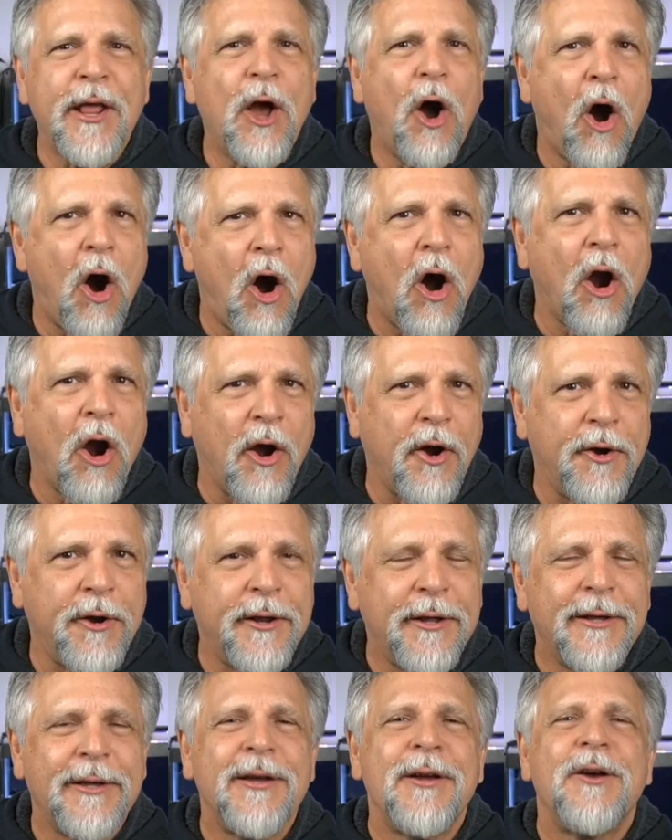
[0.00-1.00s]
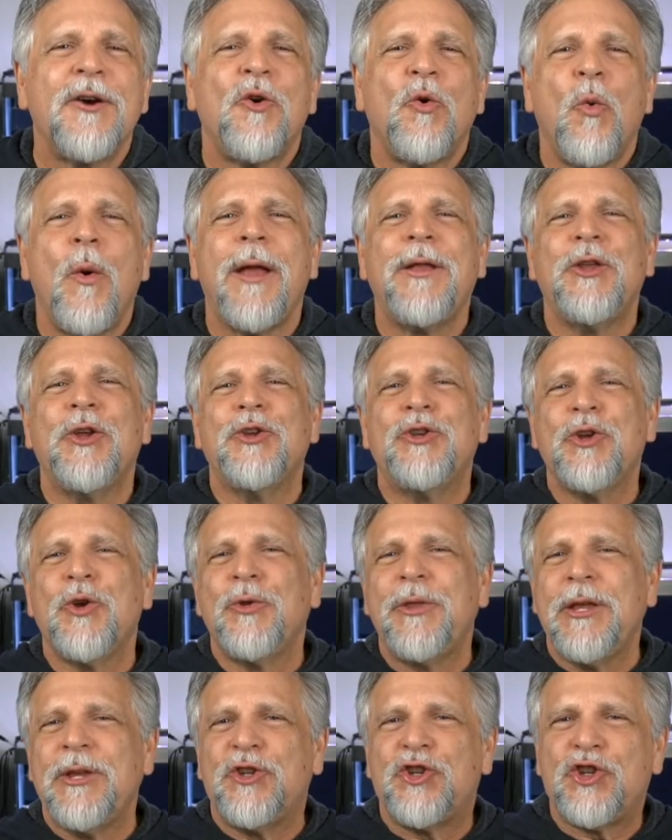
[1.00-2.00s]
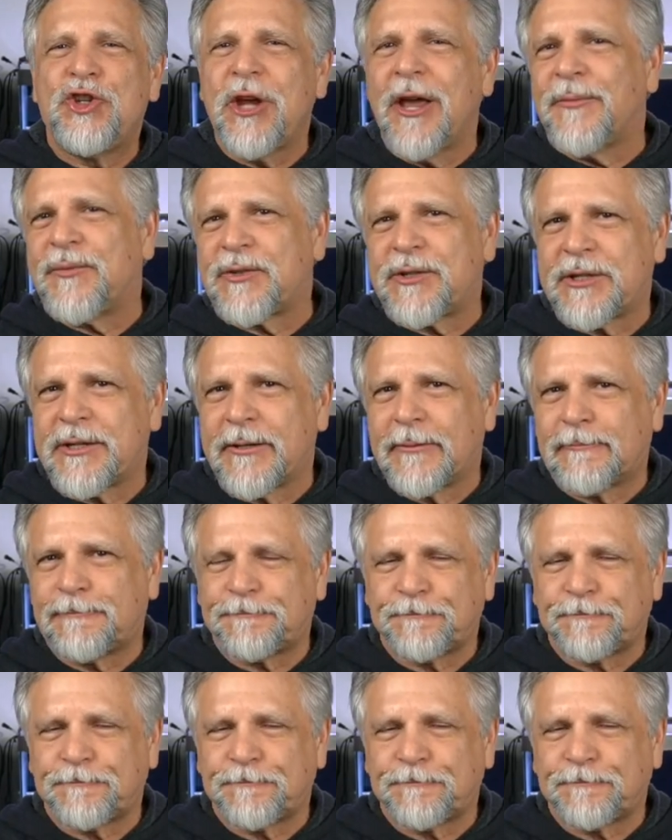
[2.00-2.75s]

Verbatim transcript: hard when you do these shifts.